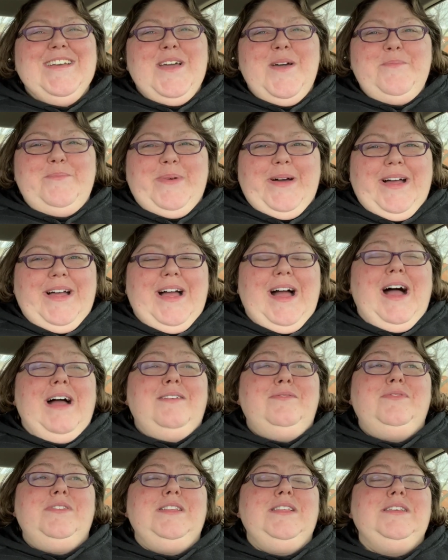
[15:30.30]
But I
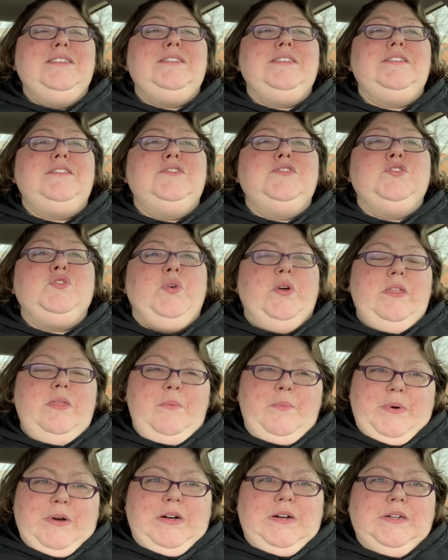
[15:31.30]
really did enjoy the
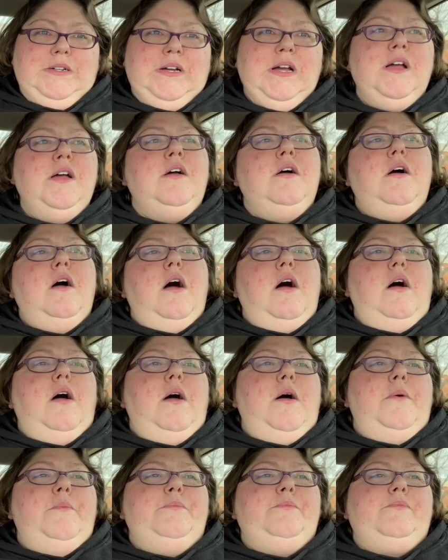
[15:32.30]
book.
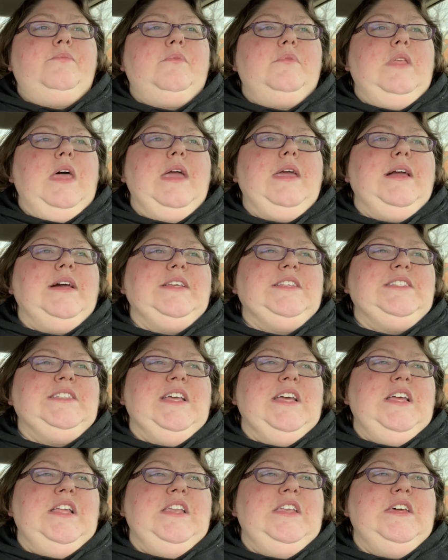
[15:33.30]
Um, like I
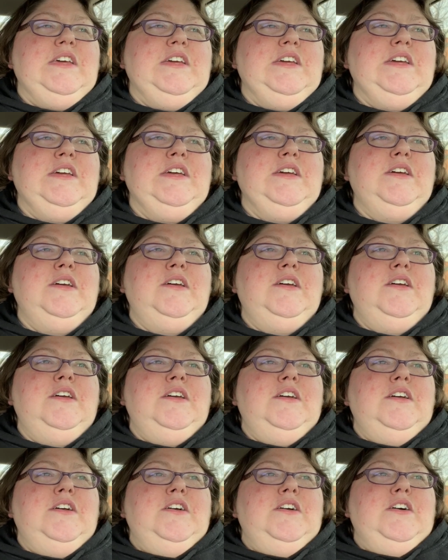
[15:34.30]
said
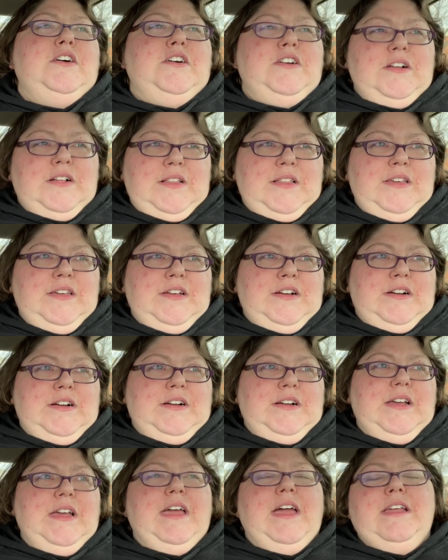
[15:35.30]

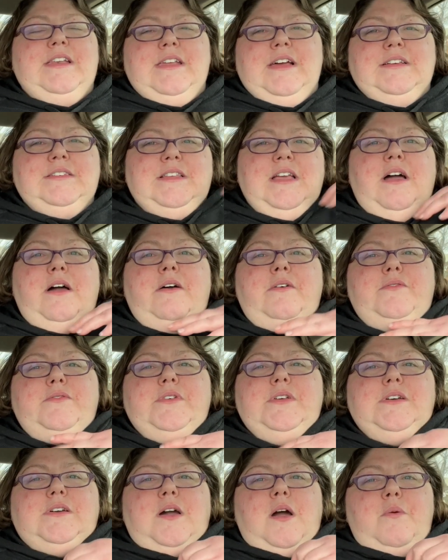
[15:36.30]
earlier, it does have
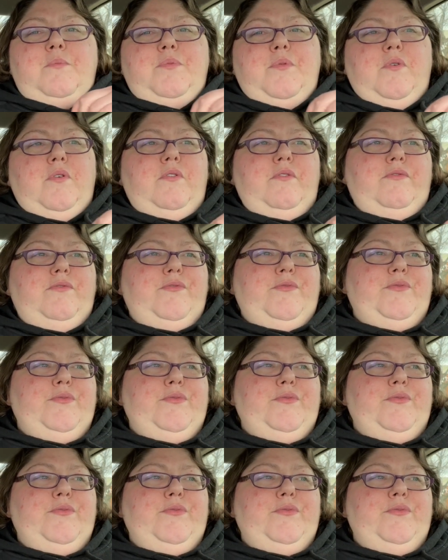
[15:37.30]
a couple of